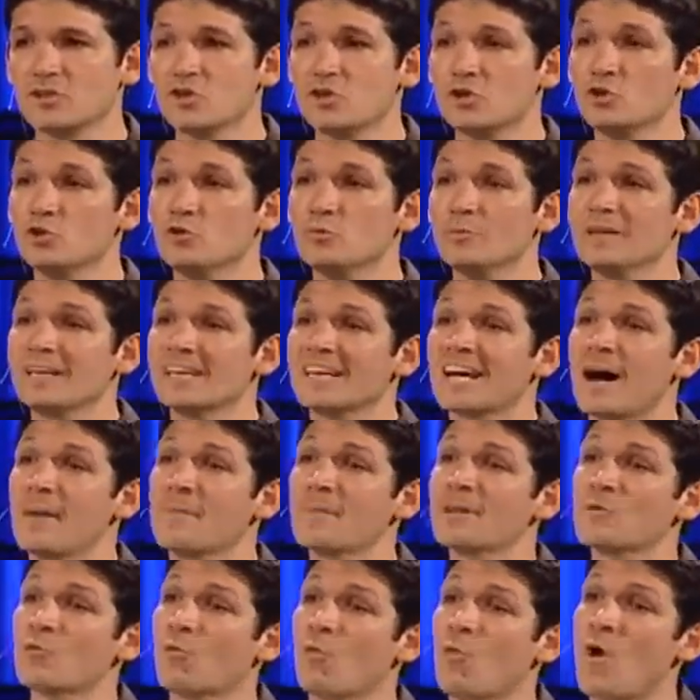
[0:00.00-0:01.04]
two
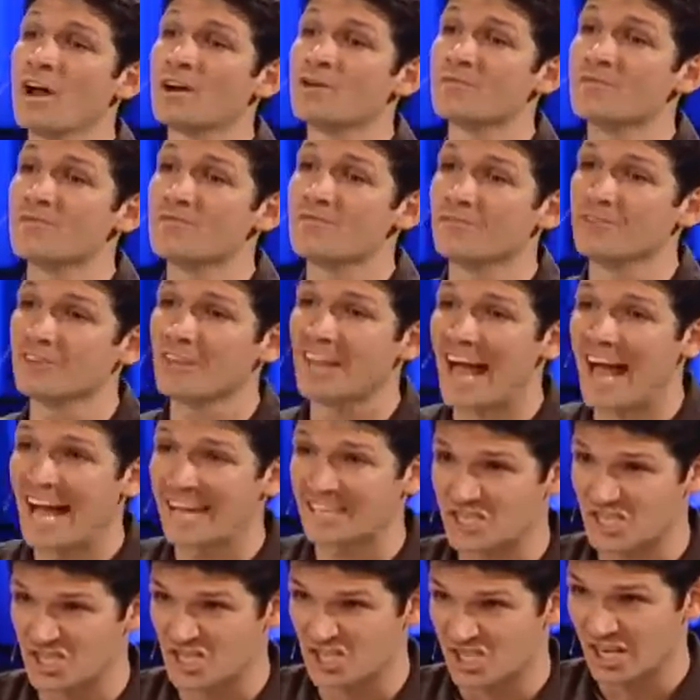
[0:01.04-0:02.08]
becoming one
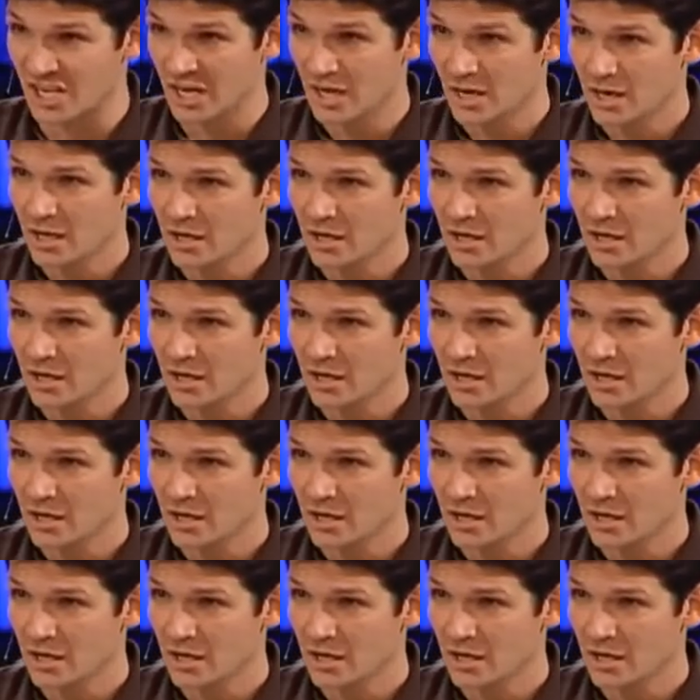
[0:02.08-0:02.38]
flesh.